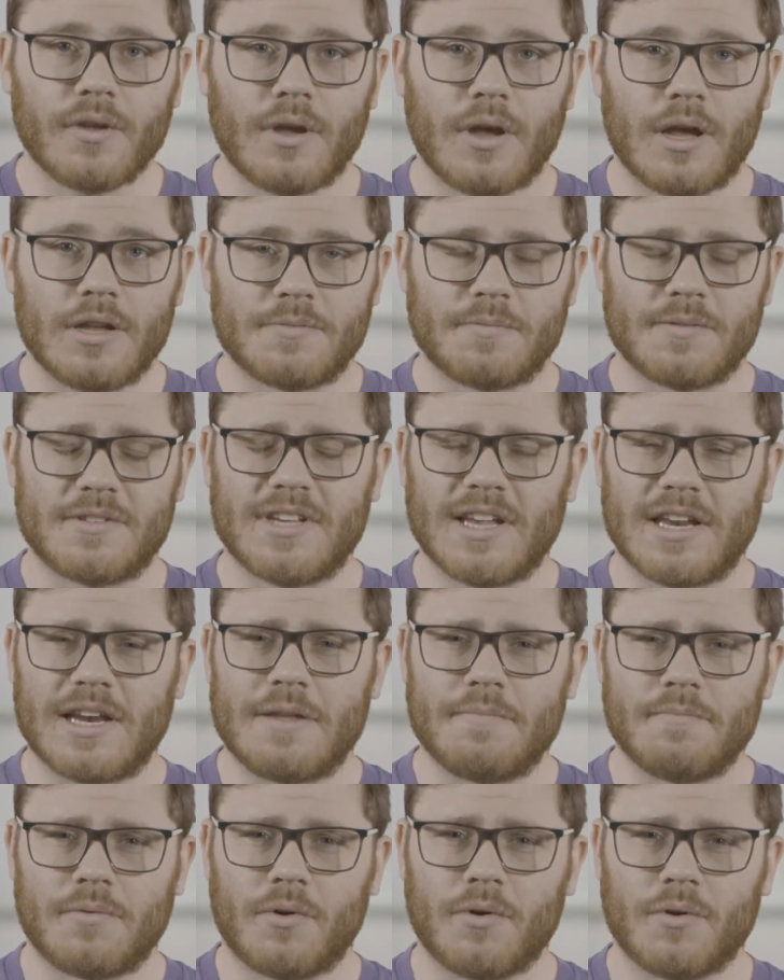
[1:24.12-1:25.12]
It's particularly
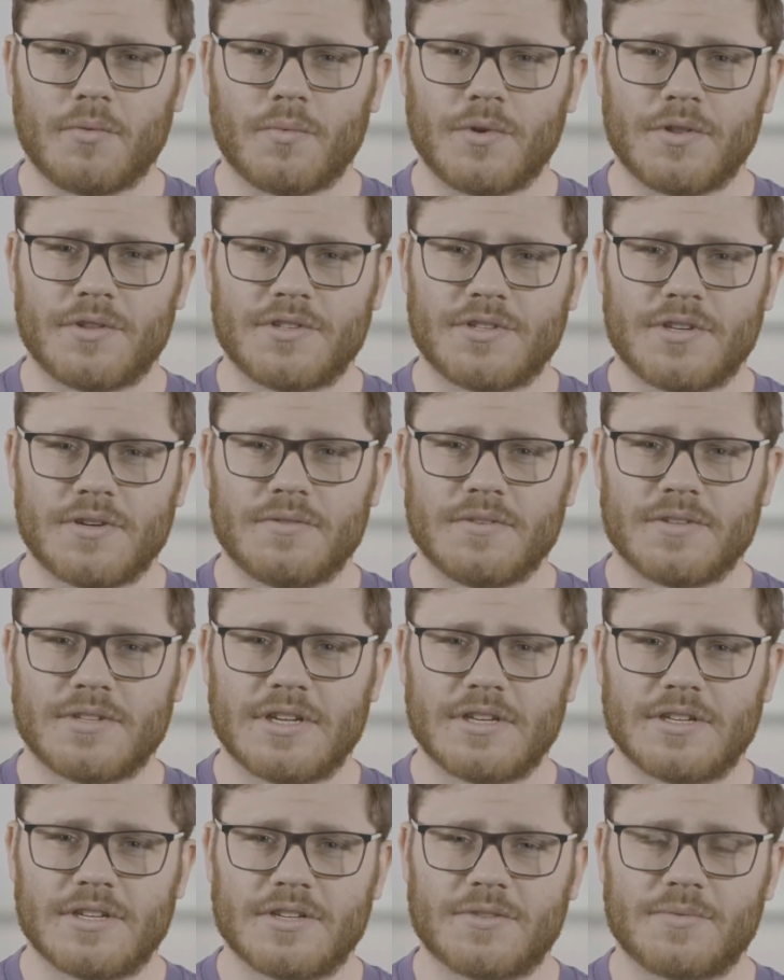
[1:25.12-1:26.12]
important with student
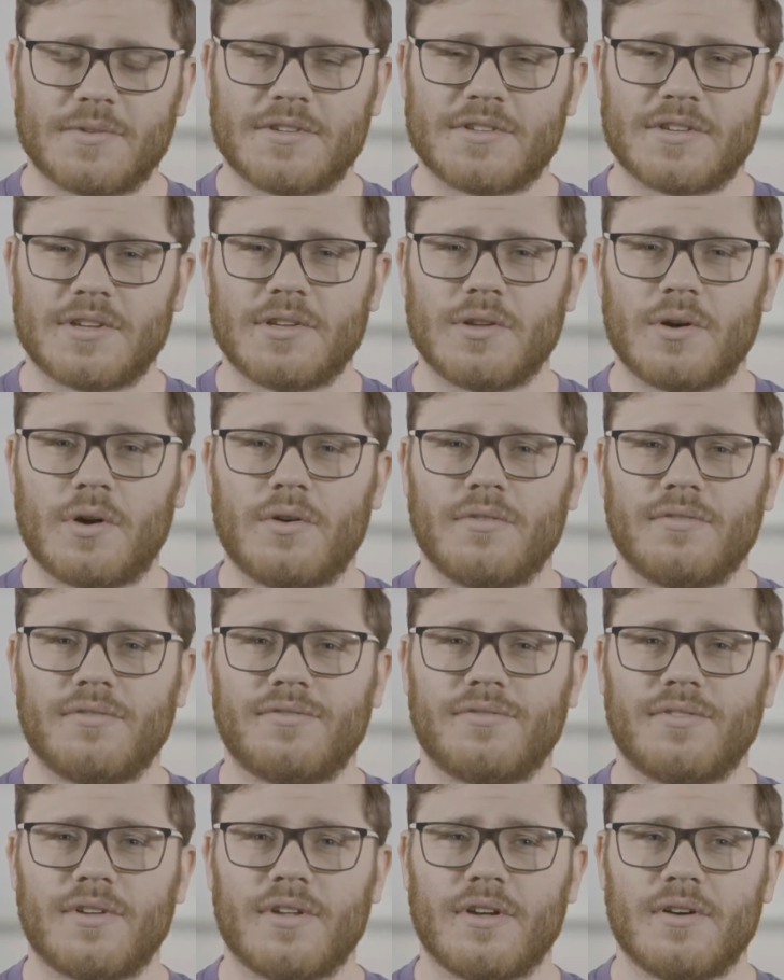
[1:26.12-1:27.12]
teachers because a lot
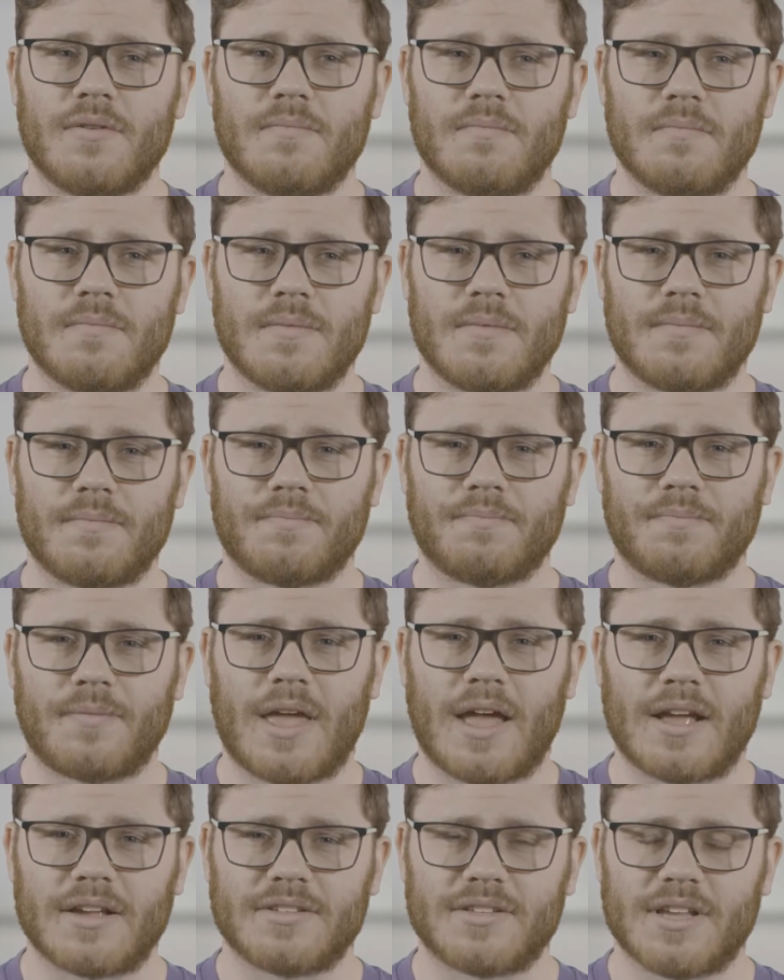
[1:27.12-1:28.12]
of
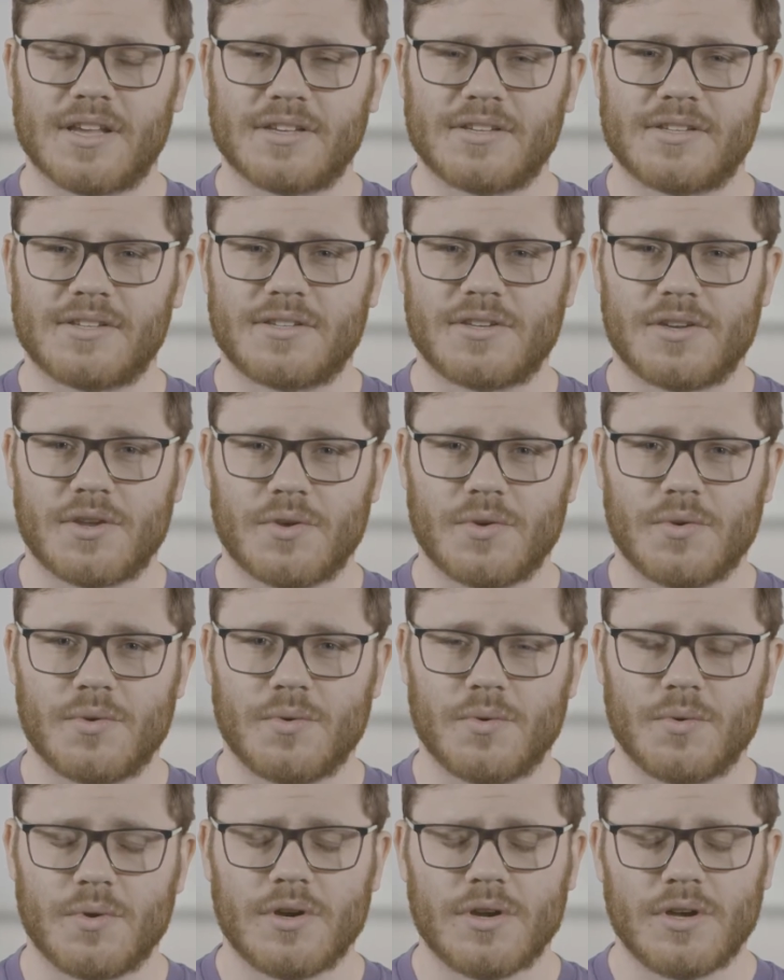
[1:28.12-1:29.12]
access
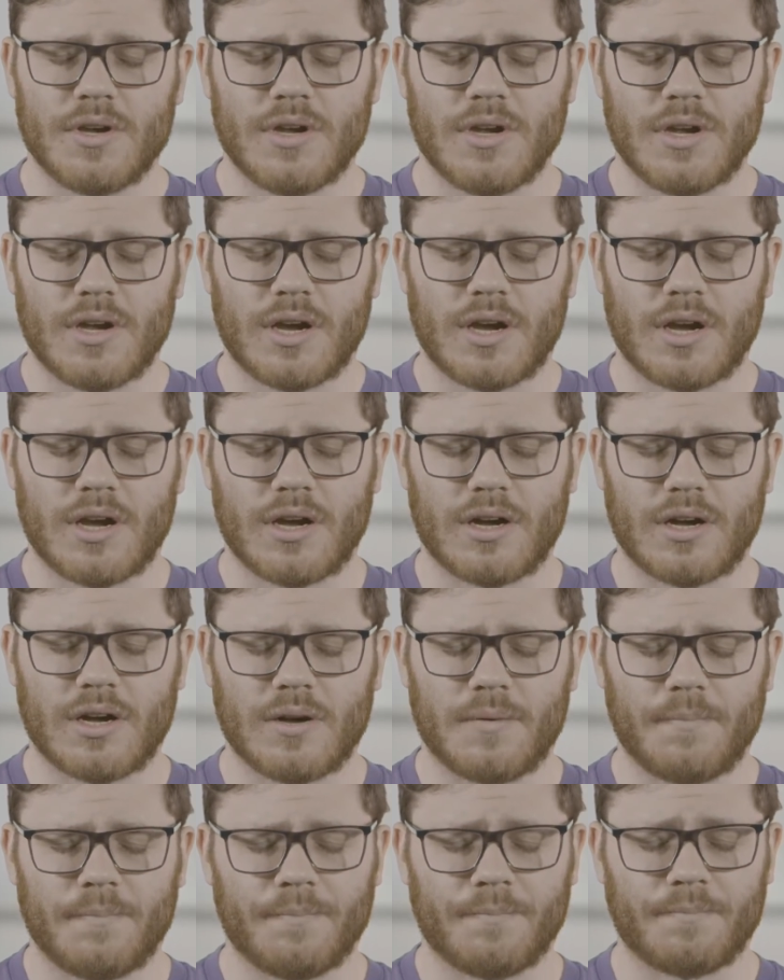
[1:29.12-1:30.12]
to
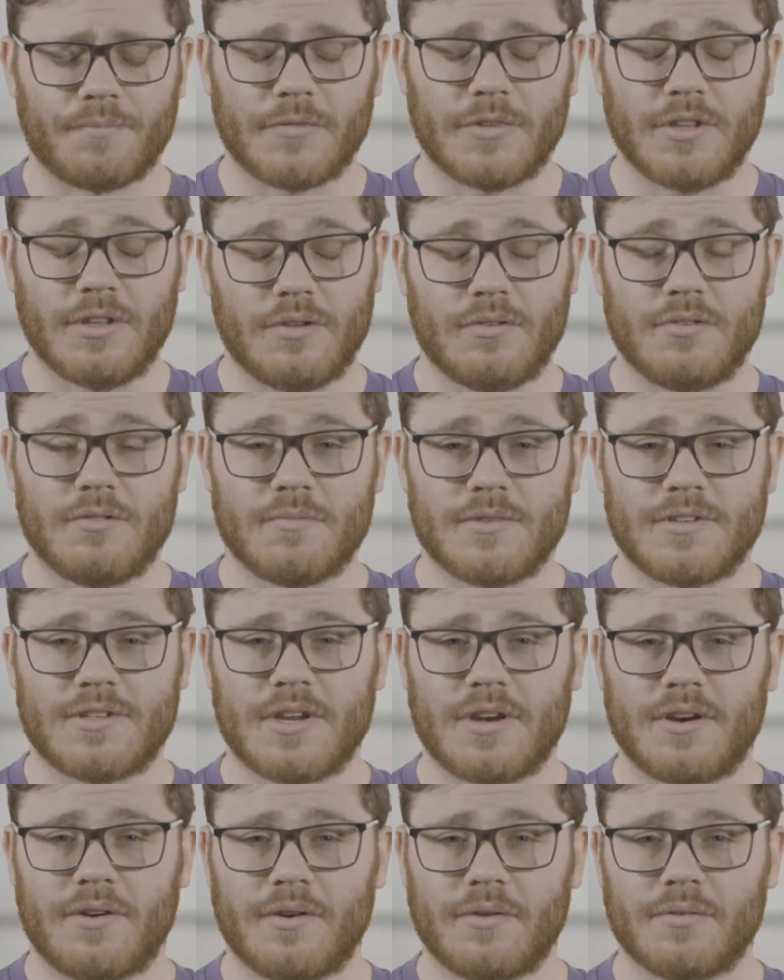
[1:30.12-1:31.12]
union
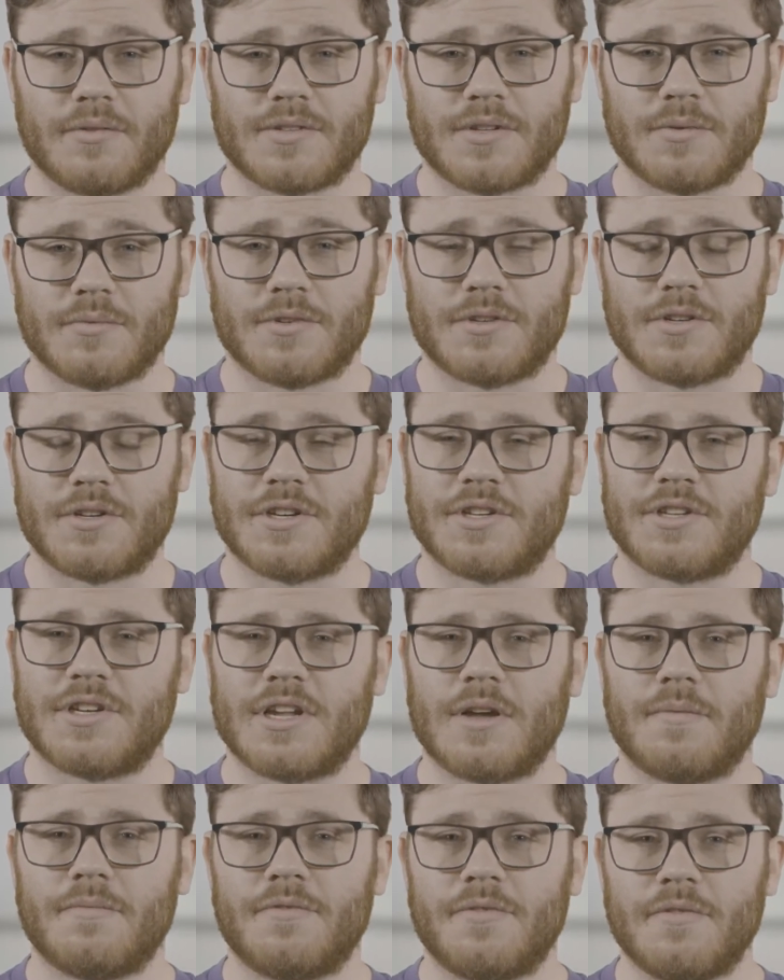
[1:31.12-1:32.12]
materials that would traditionally
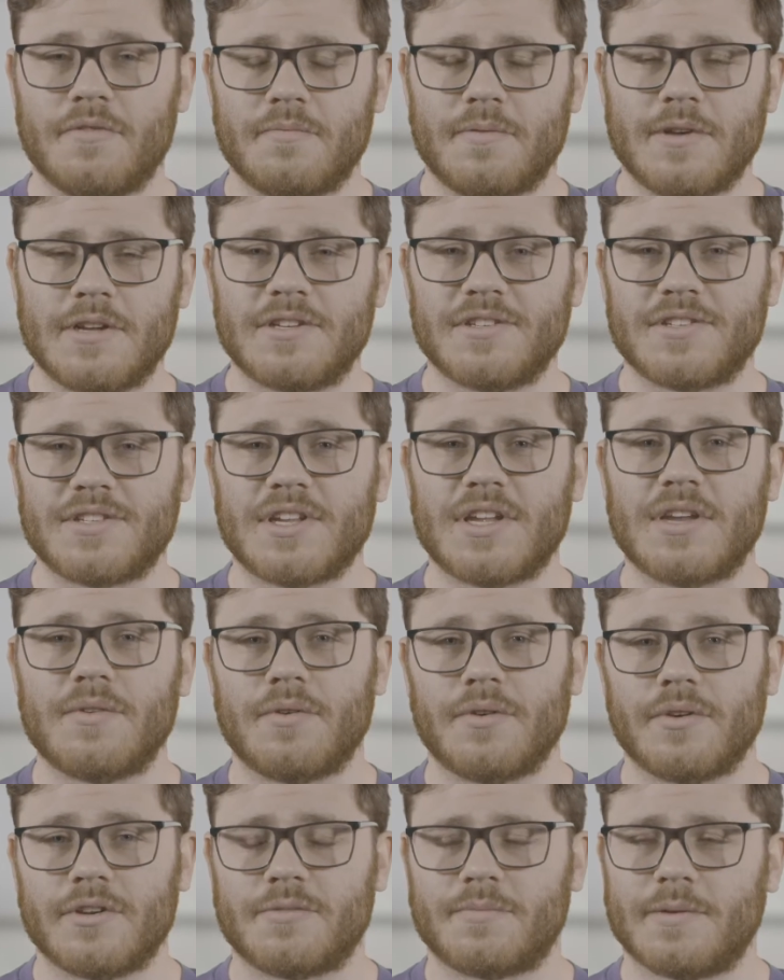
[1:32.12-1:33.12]
come through the PGC
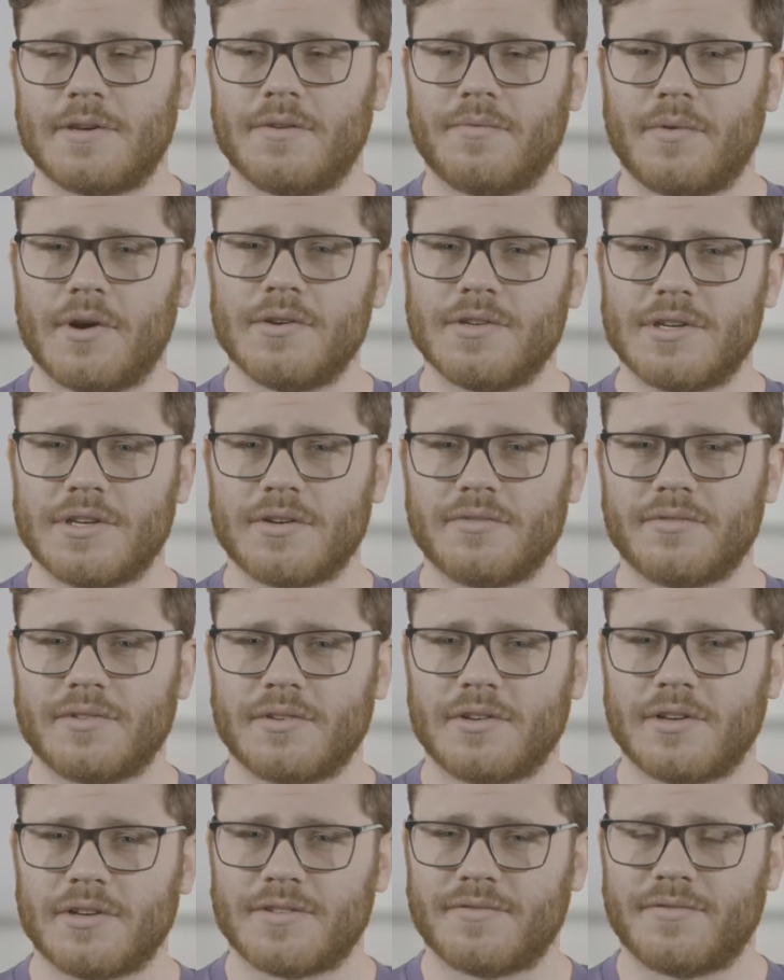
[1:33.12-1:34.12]
route has been eroded over
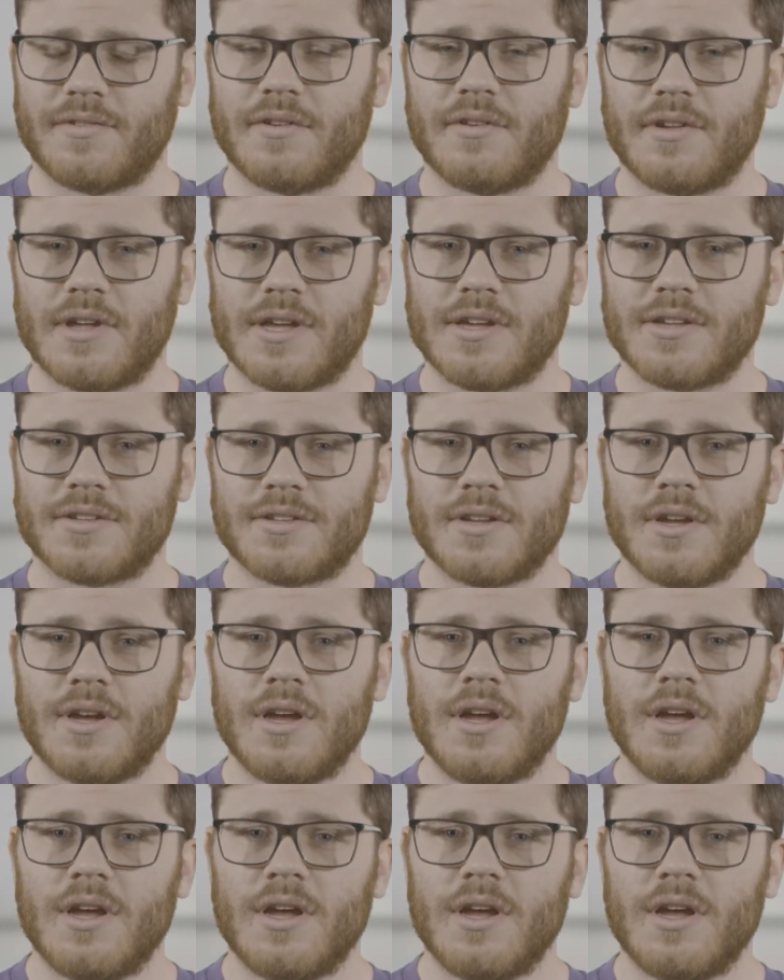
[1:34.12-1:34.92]
the last few years.